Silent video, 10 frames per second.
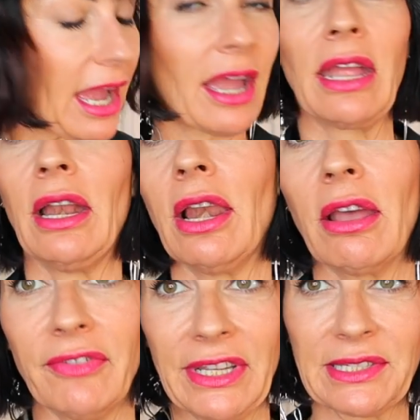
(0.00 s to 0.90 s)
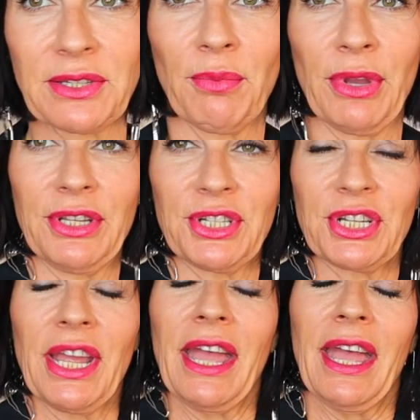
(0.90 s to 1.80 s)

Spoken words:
I love it so much.